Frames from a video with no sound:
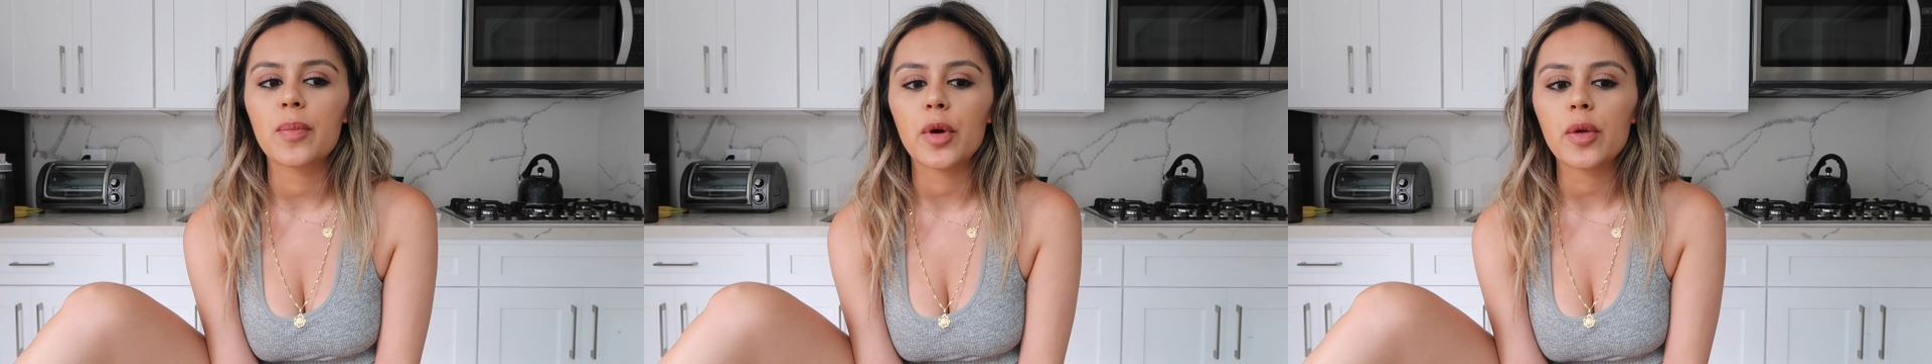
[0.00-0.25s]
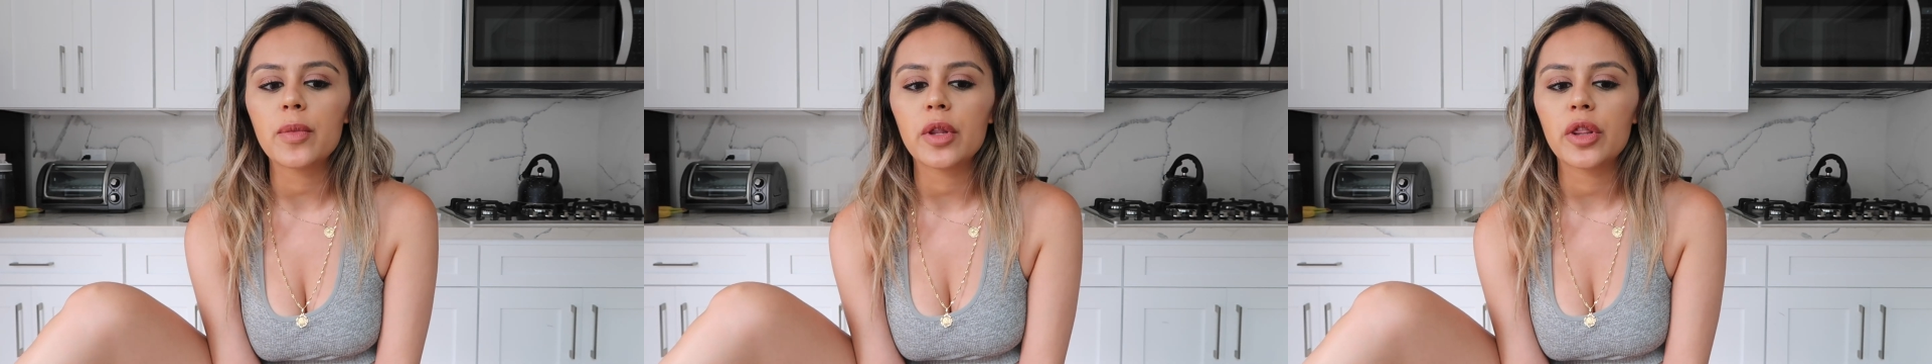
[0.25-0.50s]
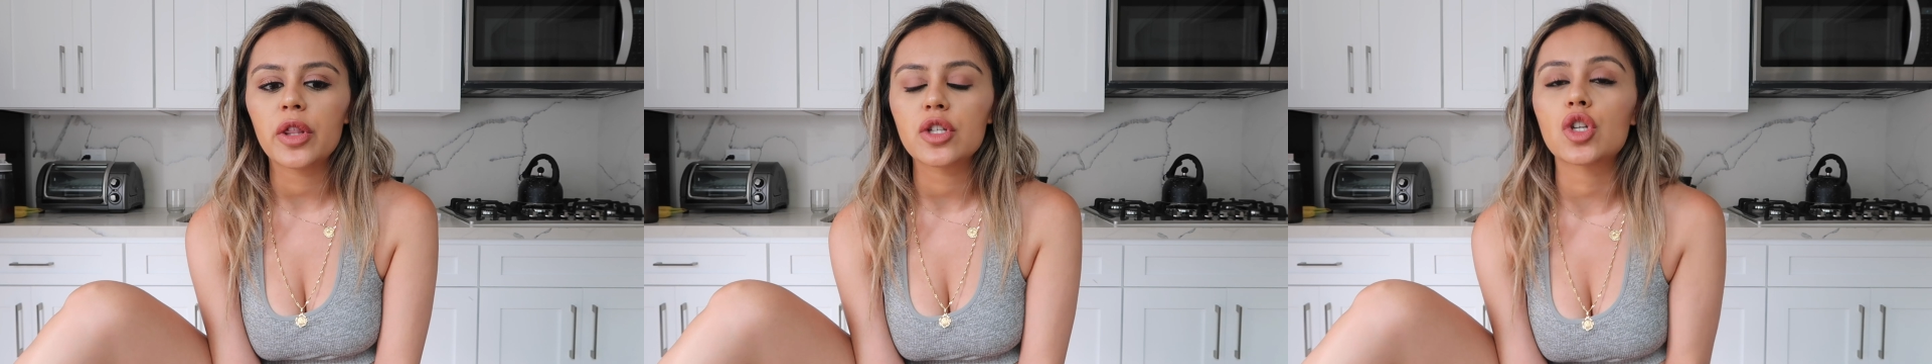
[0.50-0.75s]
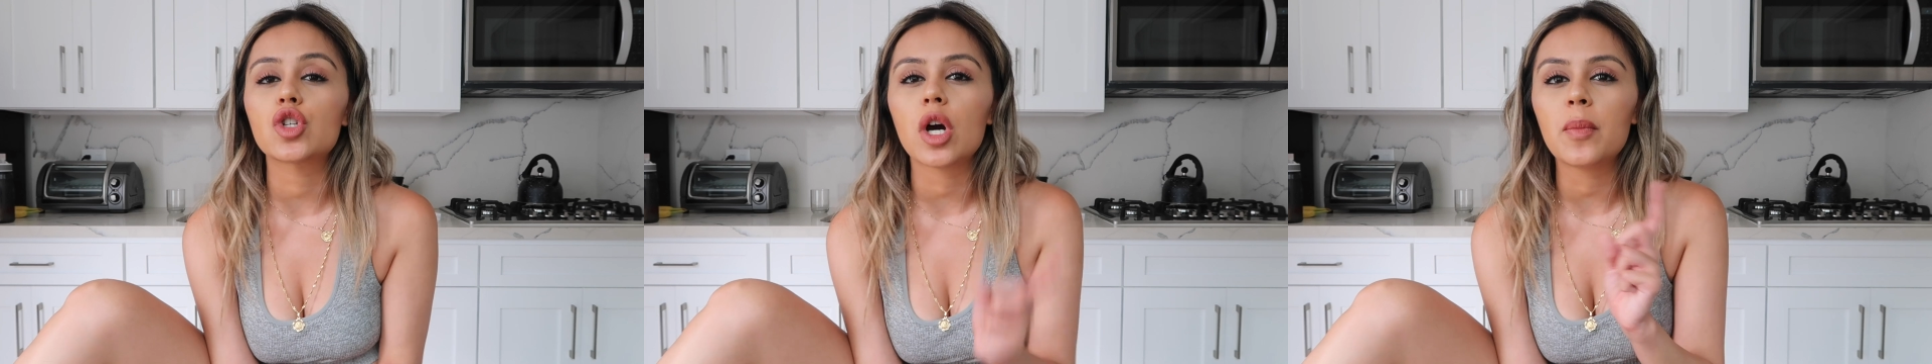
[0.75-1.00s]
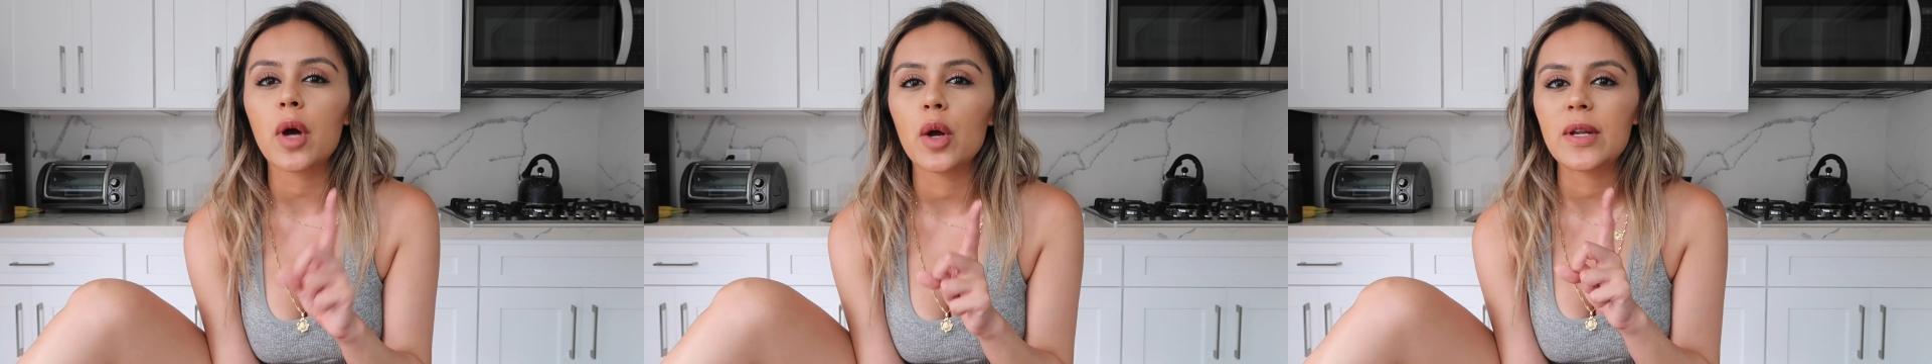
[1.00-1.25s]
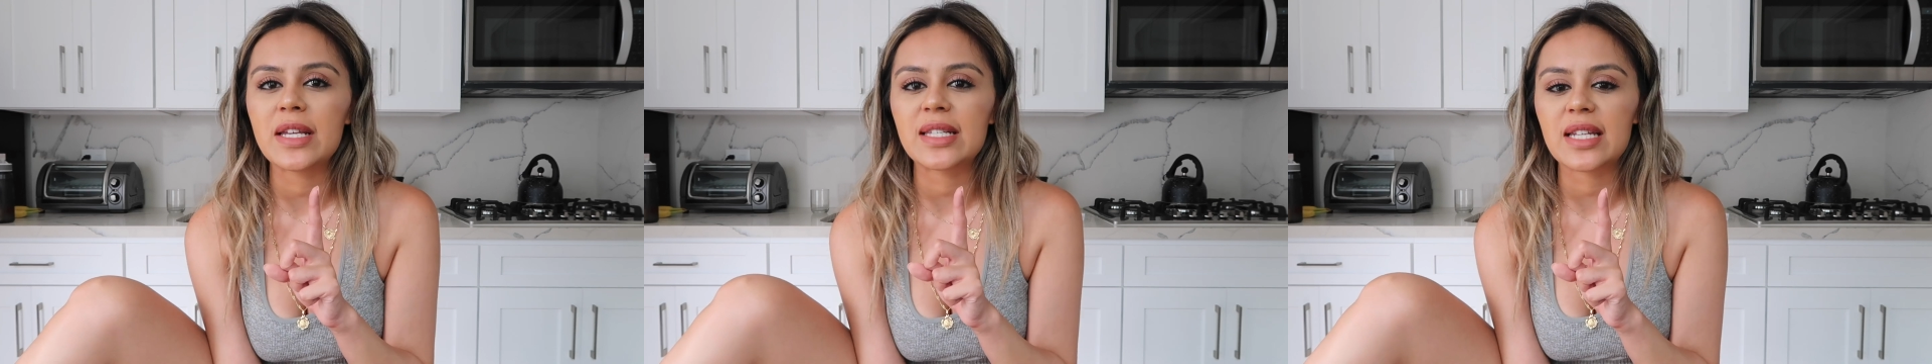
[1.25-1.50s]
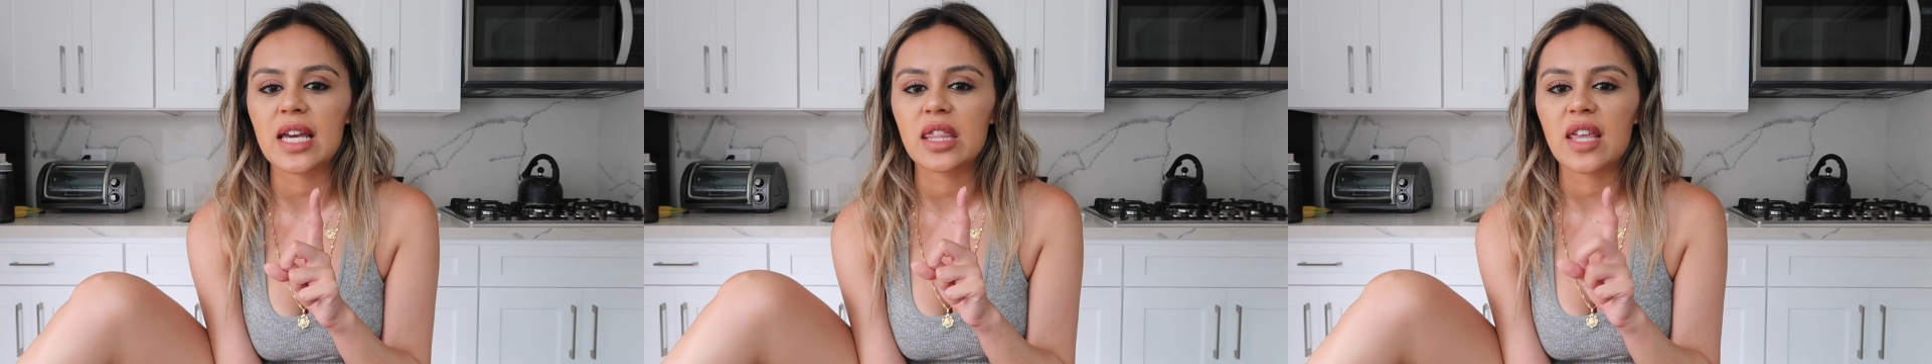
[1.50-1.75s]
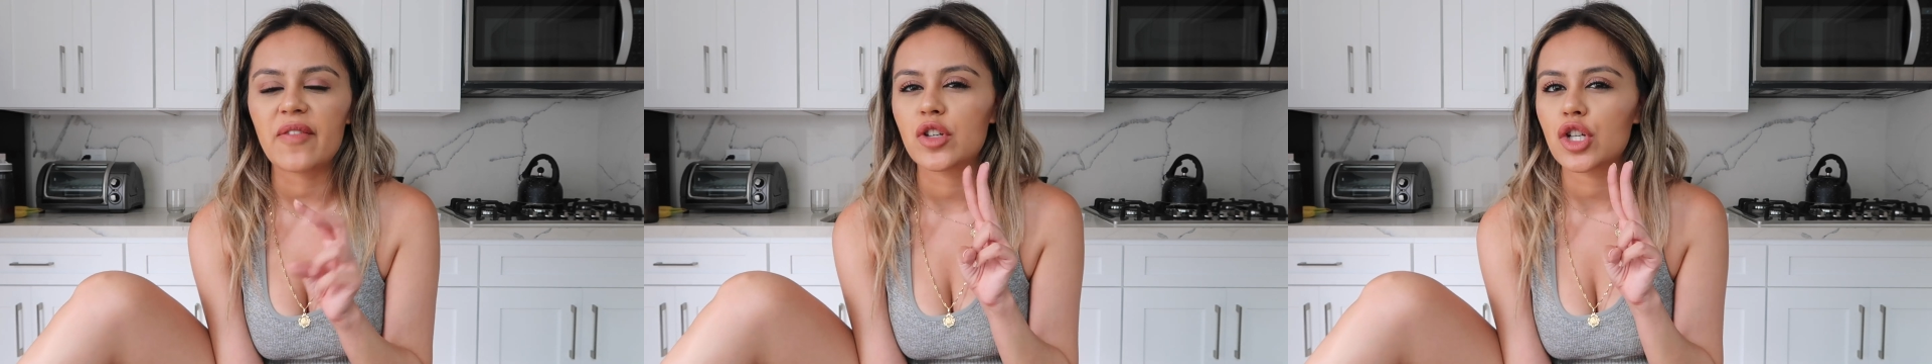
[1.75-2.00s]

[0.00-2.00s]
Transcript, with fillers: the moment, so Tom only stayed there